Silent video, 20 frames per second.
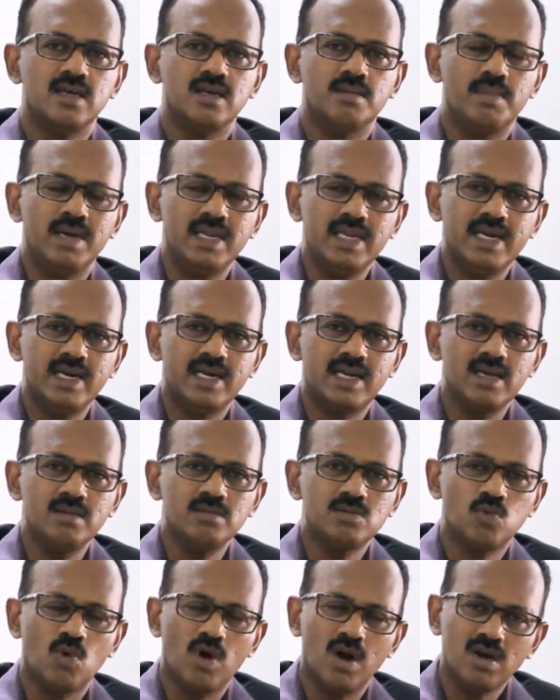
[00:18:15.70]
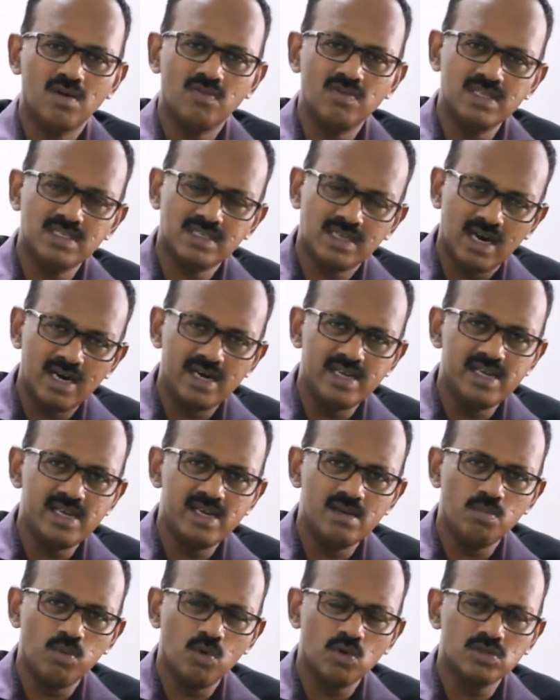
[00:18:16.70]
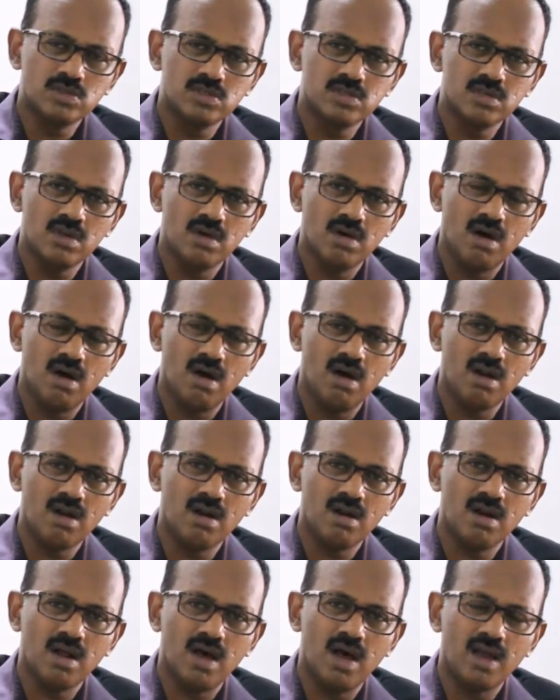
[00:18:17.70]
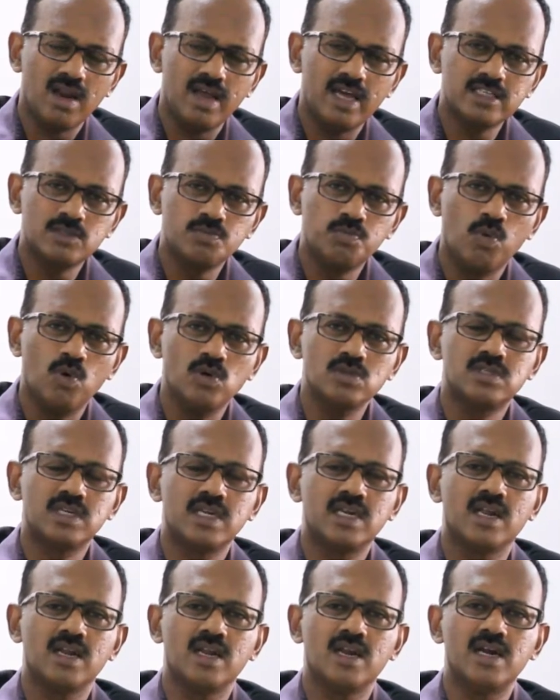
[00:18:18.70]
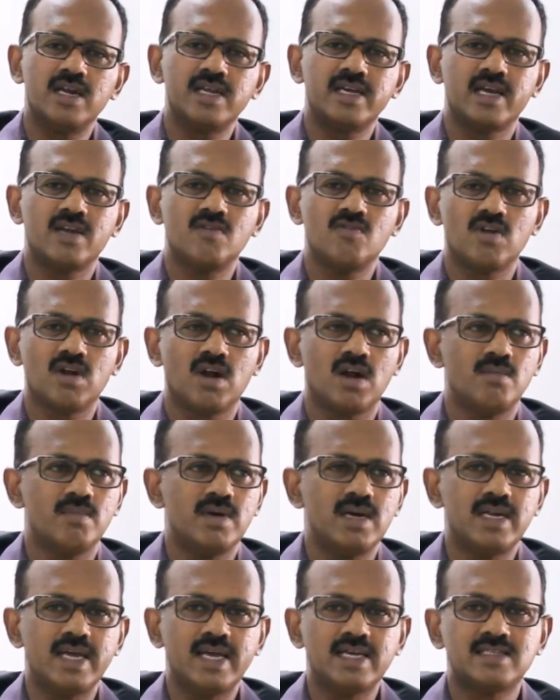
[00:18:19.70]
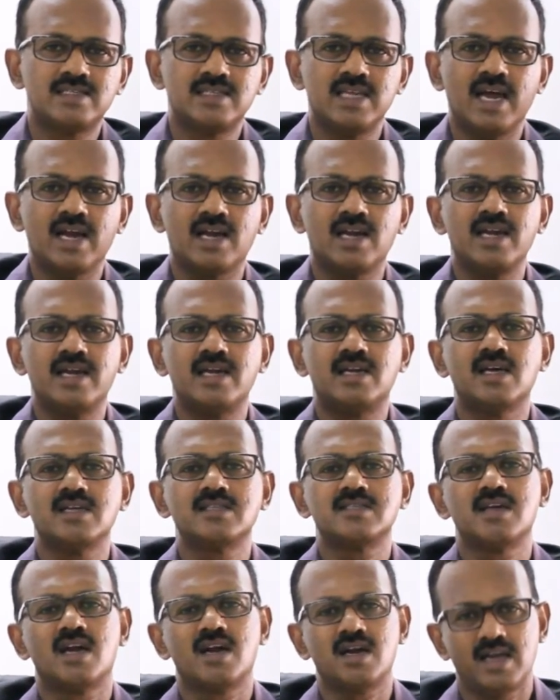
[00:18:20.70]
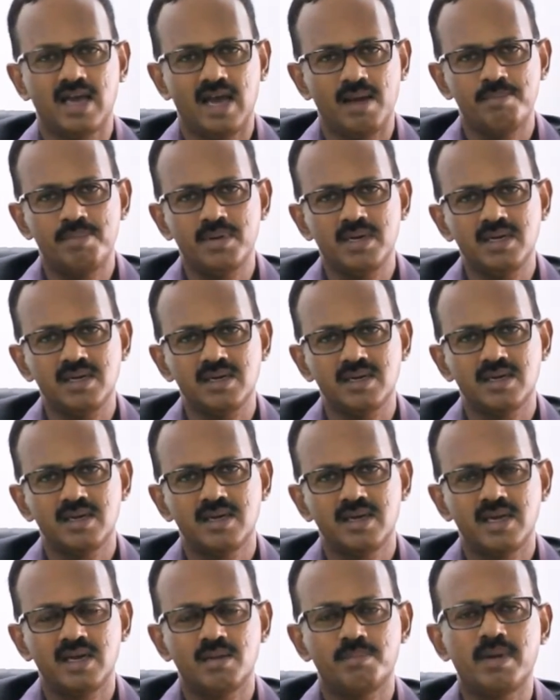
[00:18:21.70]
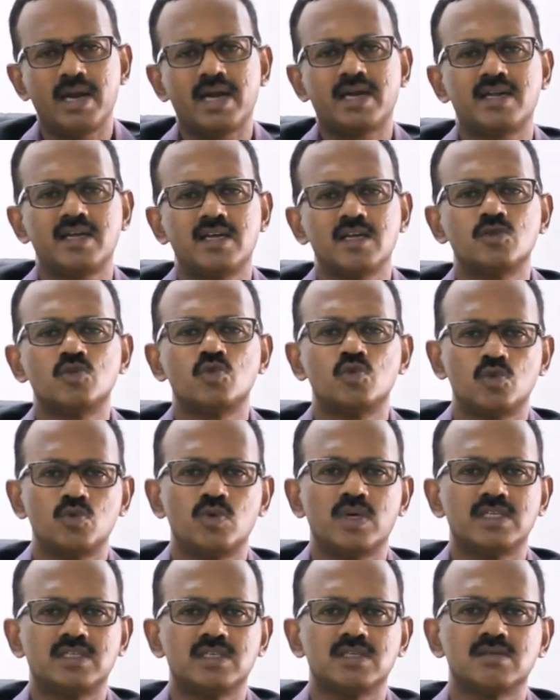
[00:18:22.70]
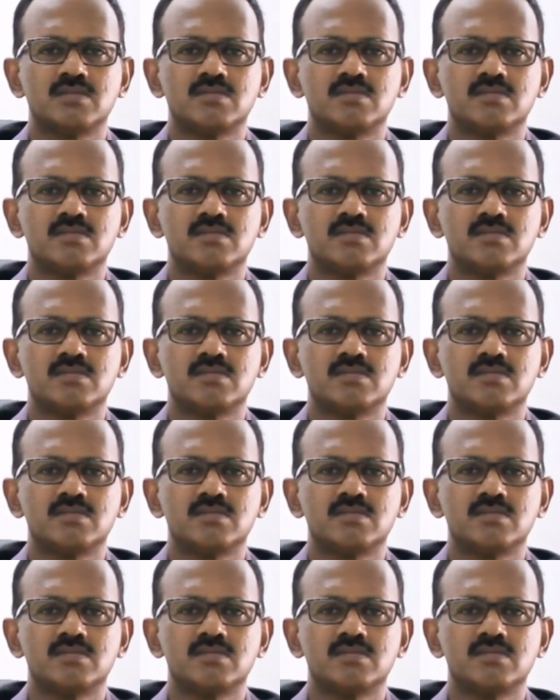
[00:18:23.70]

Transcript: many times what we study in books or are exposed in a learning environment exactly does not happen in a practical situation.